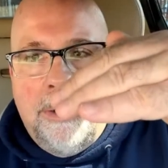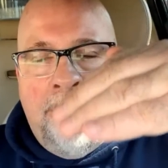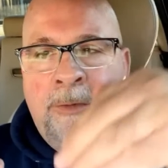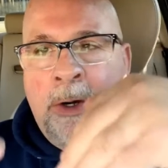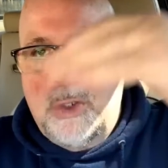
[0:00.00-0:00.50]

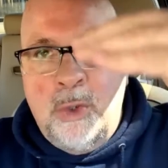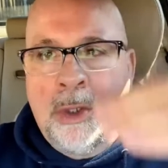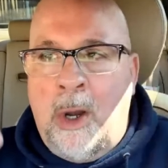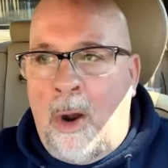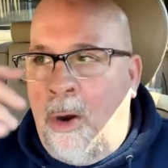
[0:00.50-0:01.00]
a virtual
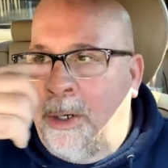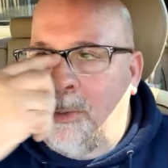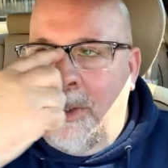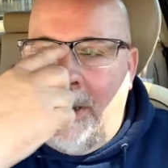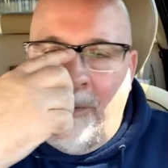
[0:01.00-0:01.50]

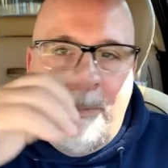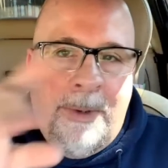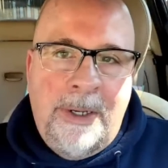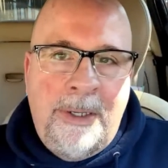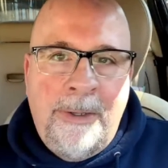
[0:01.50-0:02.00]
card with
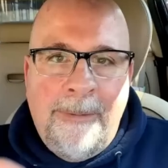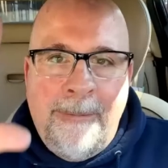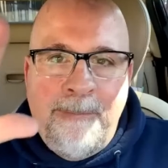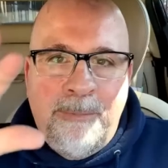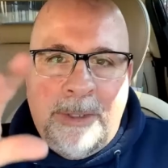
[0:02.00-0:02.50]
everybody
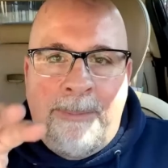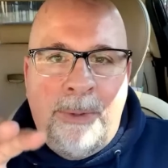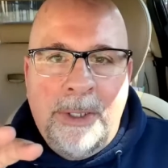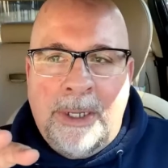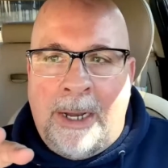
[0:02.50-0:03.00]
that
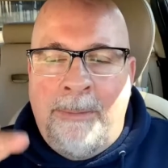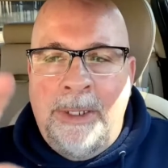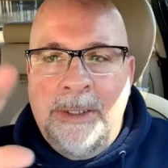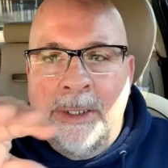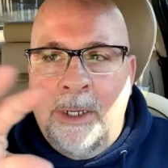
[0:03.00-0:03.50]
put
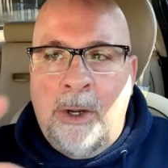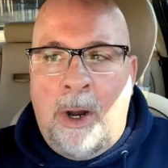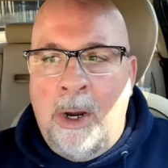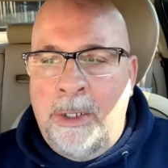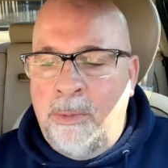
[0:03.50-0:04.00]
comments in a
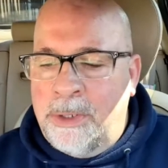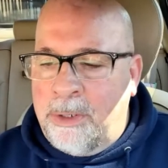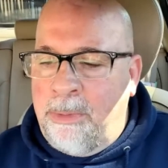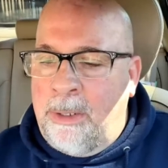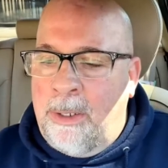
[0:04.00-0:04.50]
card
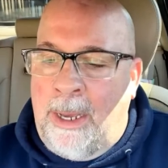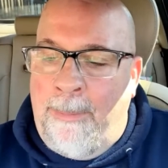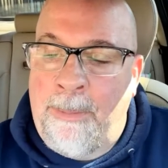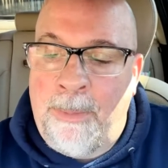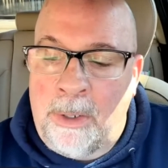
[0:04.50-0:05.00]
wishing me a
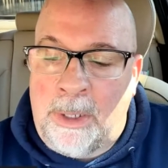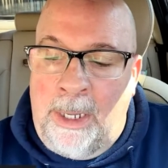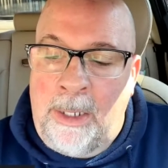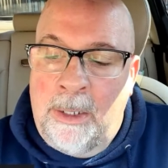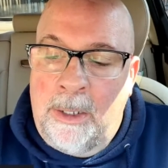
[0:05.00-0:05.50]
happy
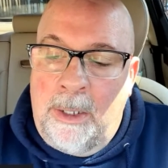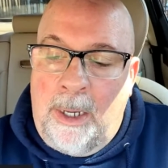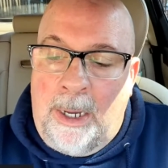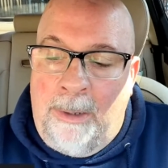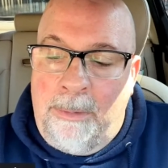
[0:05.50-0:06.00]
birthday.
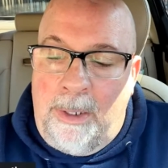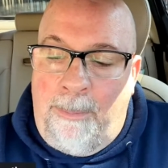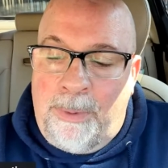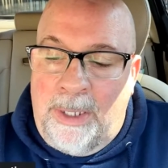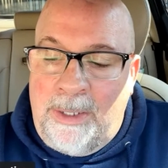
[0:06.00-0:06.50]
I'm going to
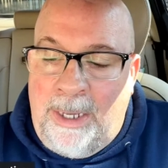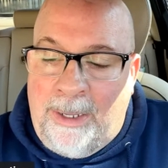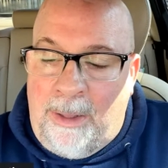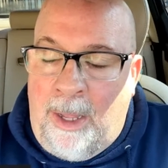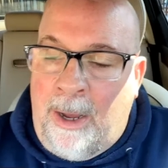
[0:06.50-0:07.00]
play
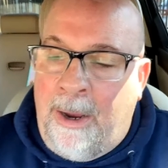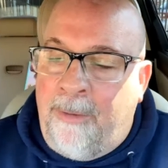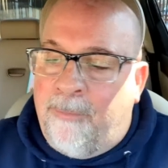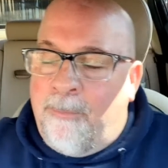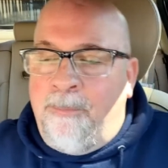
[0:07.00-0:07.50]
that
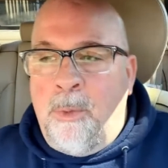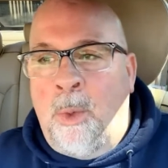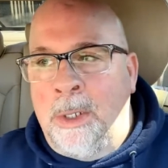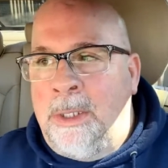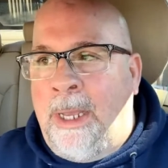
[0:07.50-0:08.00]
live
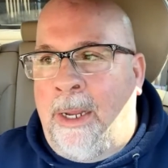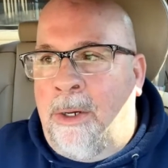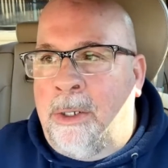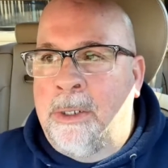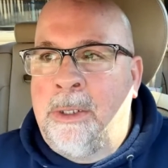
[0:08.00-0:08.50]
one day
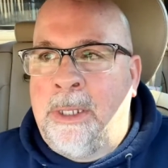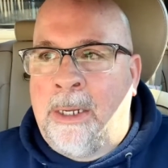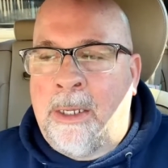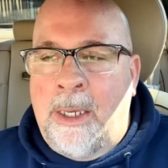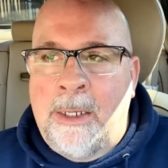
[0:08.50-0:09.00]
on a
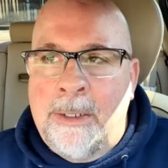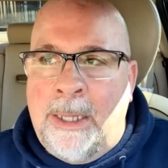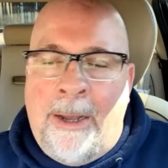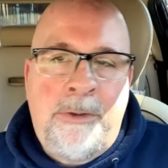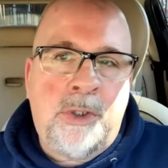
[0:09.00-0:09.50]
dedicated
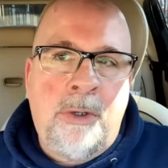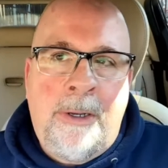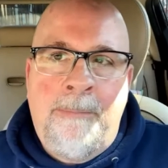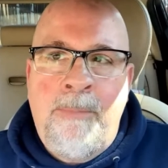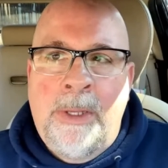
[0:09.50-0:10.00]
live
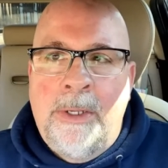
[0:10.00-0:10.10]
stream